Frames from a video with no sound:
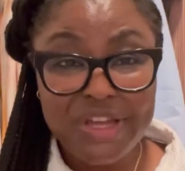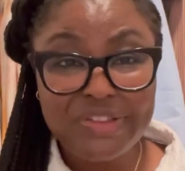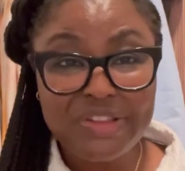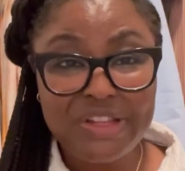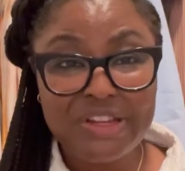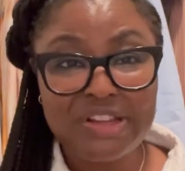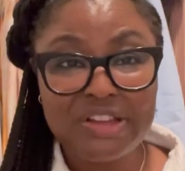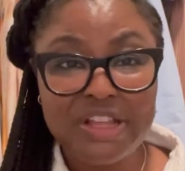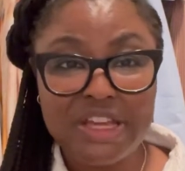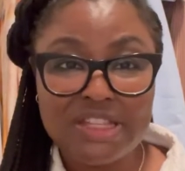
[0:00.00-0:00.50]

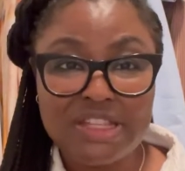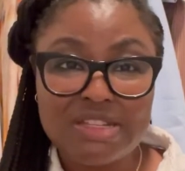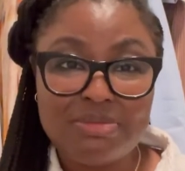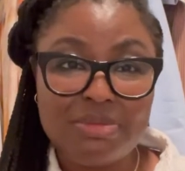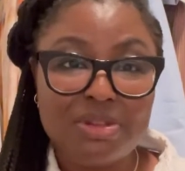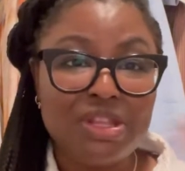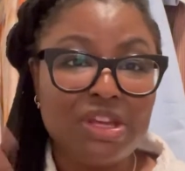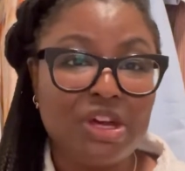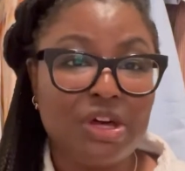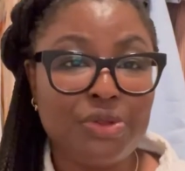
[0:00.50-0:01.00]
than some
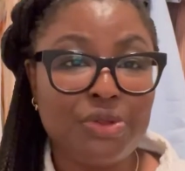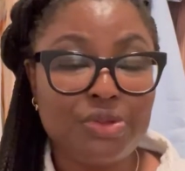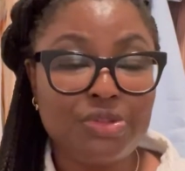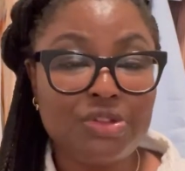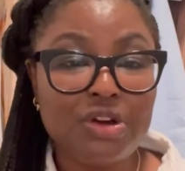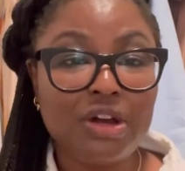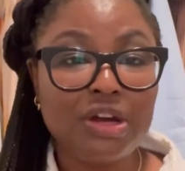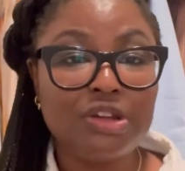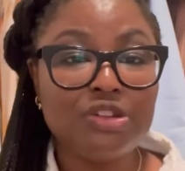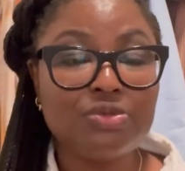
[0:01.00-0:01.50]
of the other
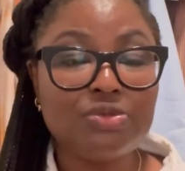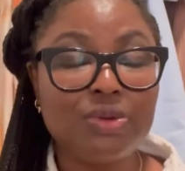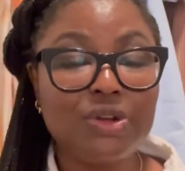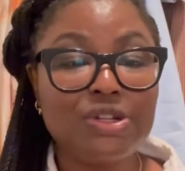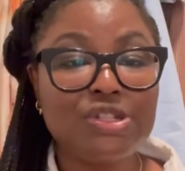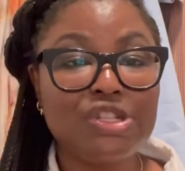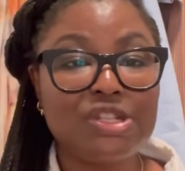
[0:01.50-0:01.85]
thong underwears,